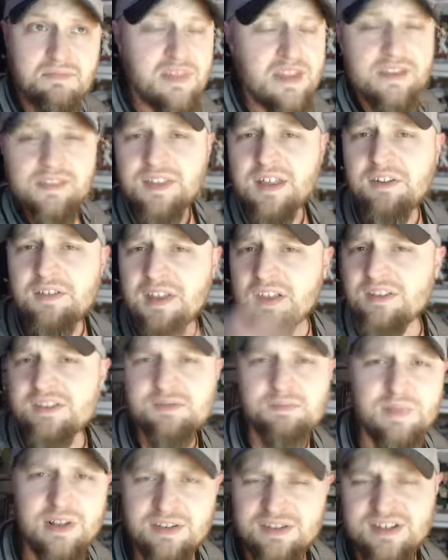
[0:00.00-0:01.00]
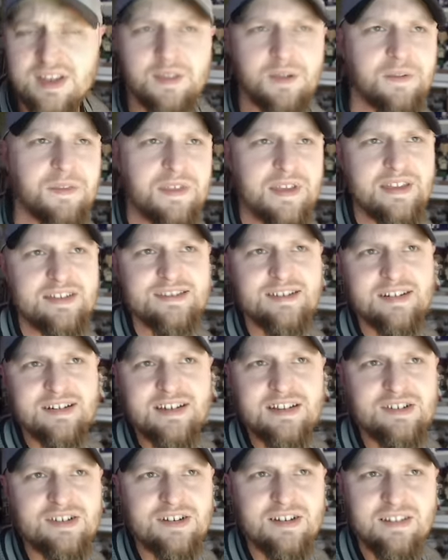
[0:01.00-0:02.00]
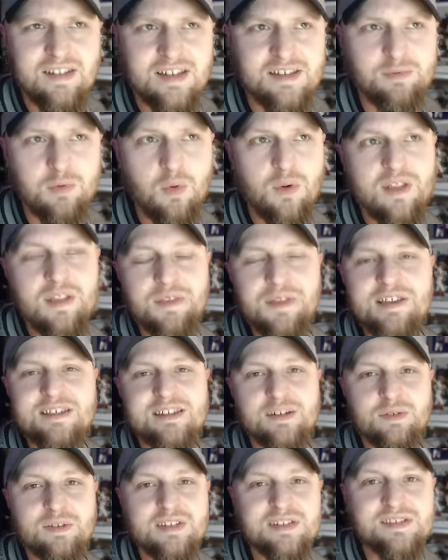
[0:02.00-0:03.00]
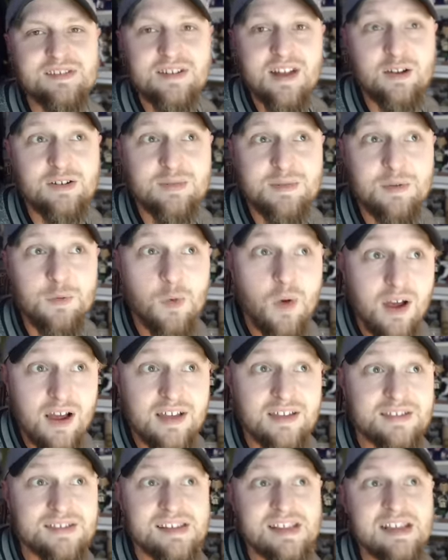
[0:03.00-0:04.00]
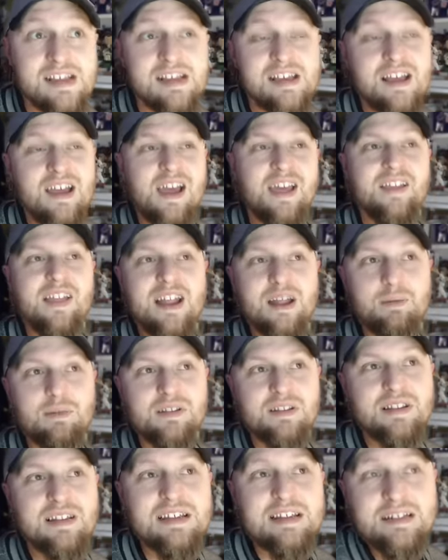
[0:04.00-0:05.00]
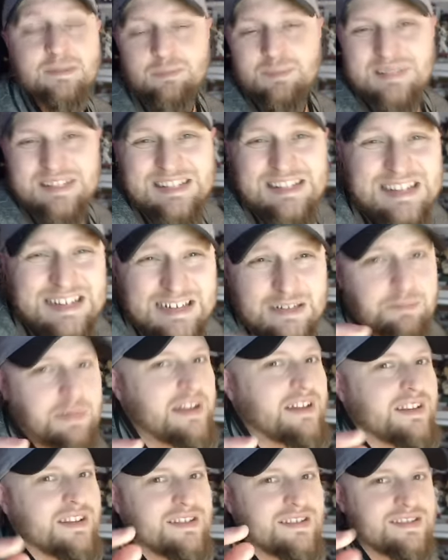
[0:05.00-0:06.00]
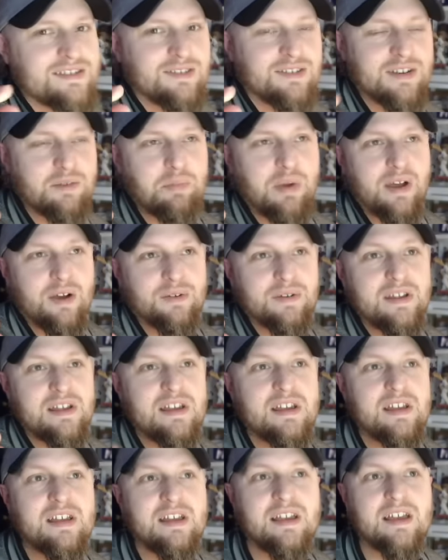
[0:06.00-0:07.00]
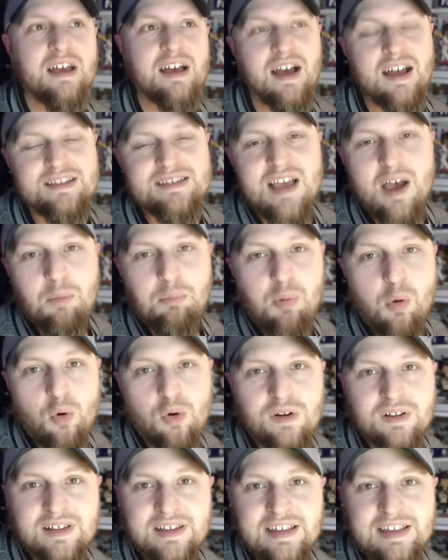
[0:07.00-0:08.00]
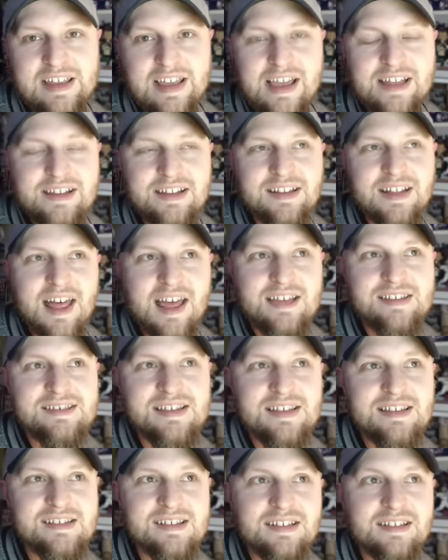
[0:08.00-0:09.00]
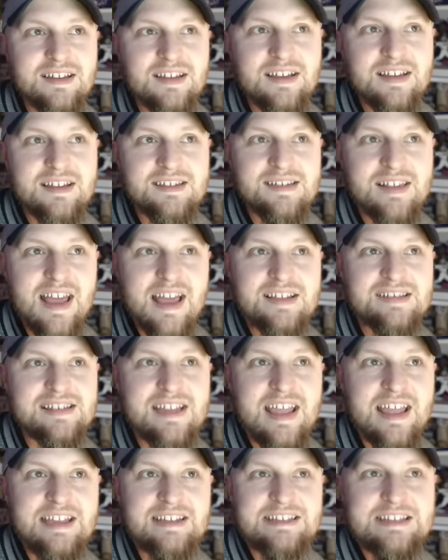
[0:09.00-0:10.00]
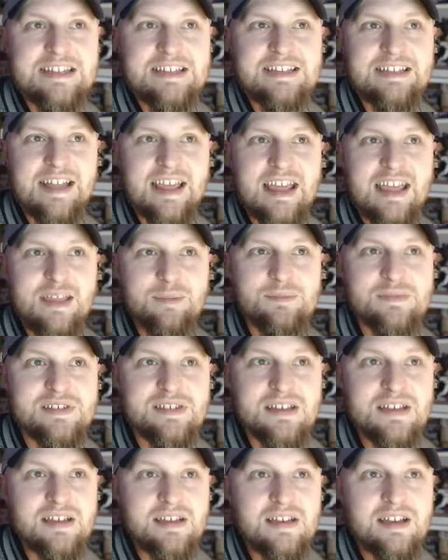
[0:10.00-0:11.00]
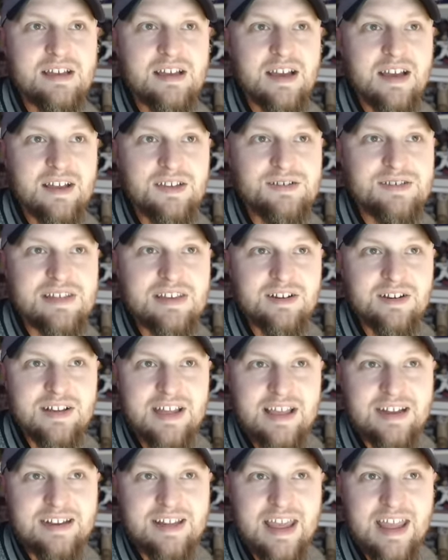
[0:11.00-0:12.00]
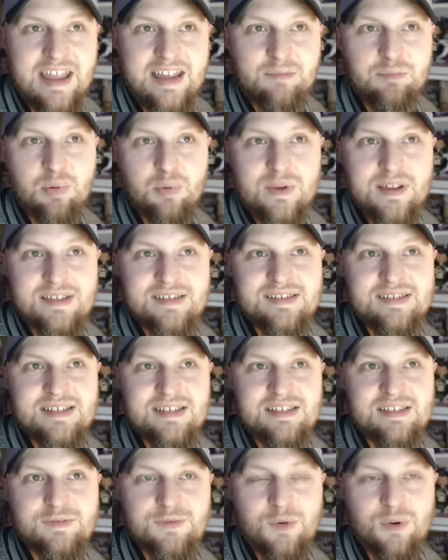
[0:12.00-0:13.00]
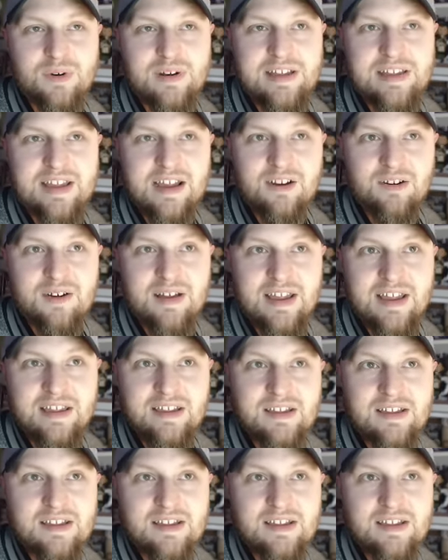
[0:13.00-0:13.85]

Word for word: there there's there's other things in addition to this, but one of the things that really stood out to me was, and that I'm a little little bit concerned about, uh, is how poorly he ended last season. Uh, his last 18 games. Uh, you see here he had an 8.64 ERA.